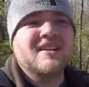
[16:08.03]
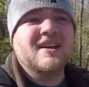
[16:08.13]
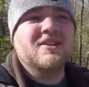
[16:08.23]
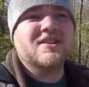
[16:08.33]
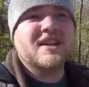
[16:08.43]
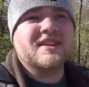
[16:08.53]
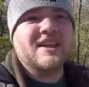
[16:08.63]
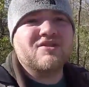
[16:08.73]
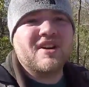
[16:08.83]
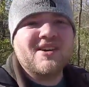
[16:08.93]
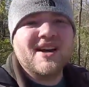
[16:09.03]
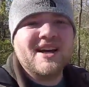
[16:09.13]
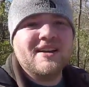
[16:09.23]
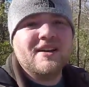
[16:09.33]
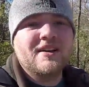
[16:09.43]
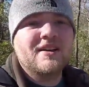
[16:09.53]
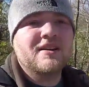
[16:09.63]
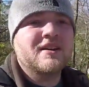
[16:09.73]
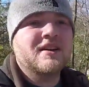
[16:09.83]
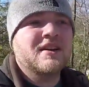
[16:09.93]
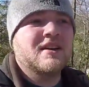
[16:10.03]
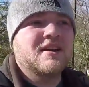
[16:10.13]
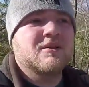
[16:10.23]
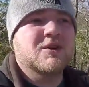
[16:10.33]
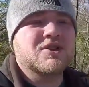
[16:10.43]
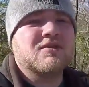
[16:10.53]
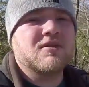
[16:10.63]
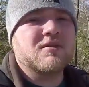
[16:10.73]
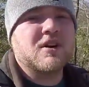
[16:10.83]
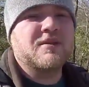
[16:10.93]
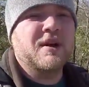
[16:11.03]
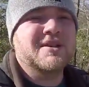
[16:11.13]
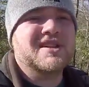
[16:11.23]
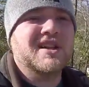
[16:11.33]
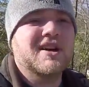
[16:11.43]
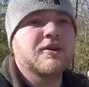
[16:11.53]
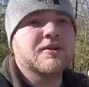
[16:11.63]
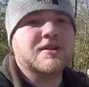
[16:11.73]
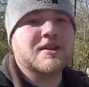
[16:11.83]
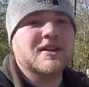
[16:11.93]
It looks like that trailhead was off a road that was closed.